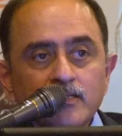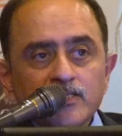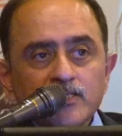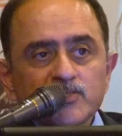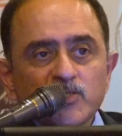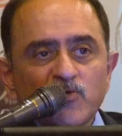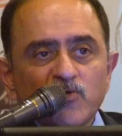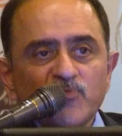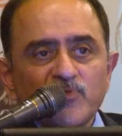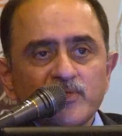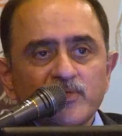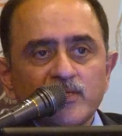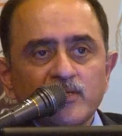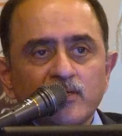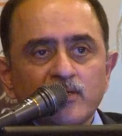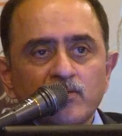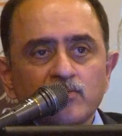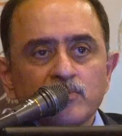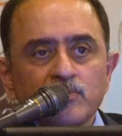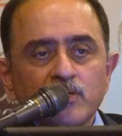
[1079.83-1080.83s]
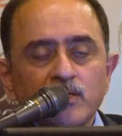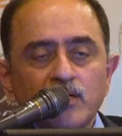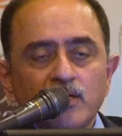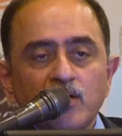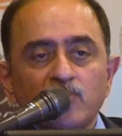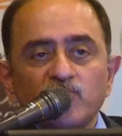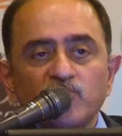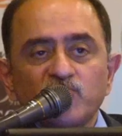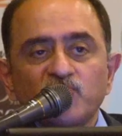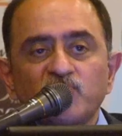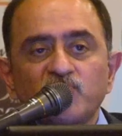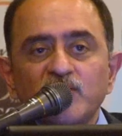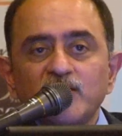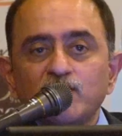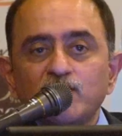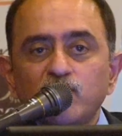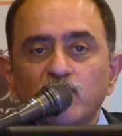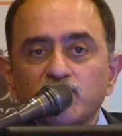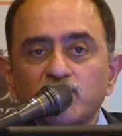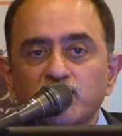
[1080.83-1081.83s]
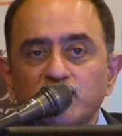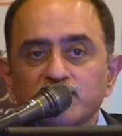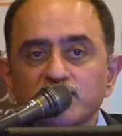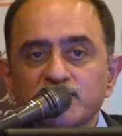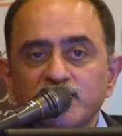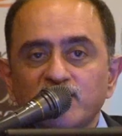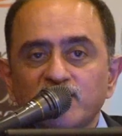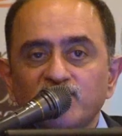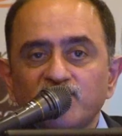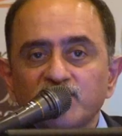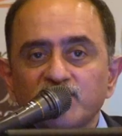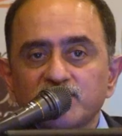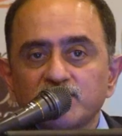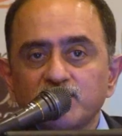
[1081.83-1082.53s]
it's often around how you feel about yourself.